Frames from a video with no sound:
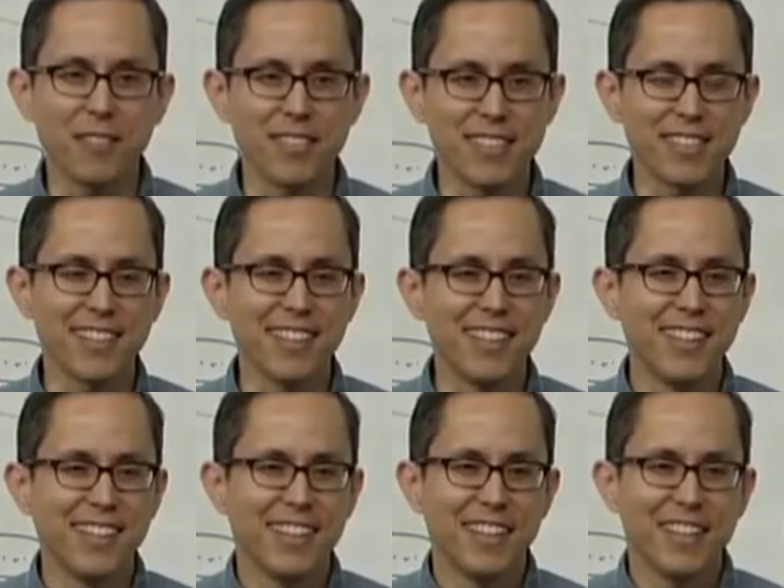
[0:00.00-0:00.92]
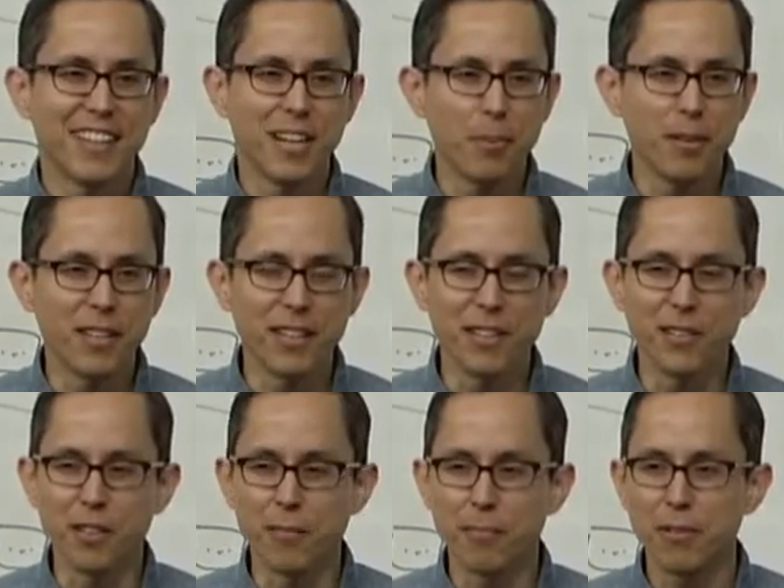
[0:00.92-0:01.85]
into company
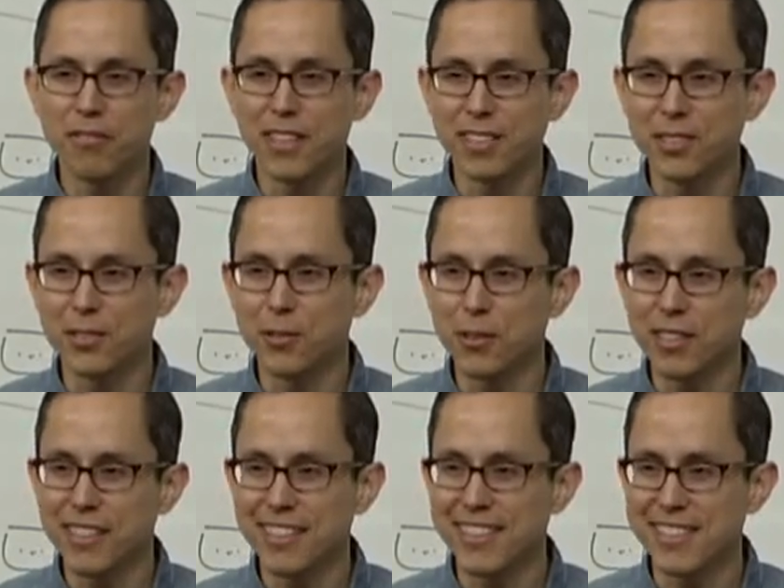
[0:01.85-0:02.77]
or professional work.